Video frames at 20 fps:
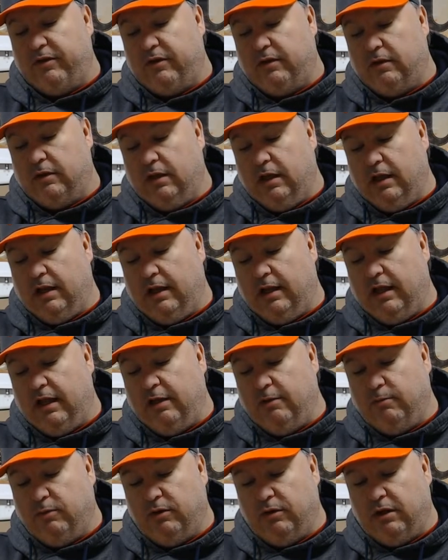The
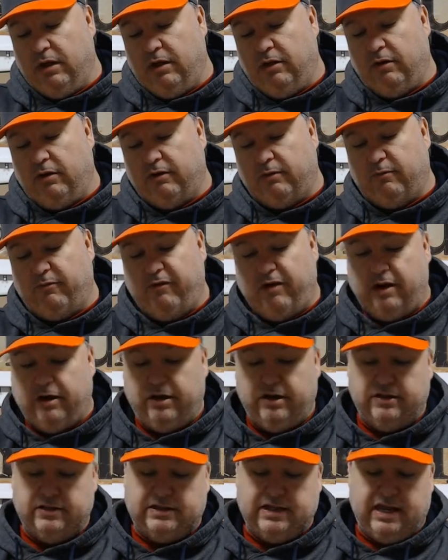label, though, looks very
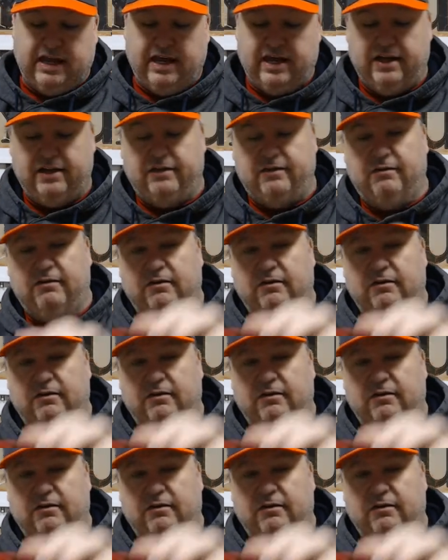intact.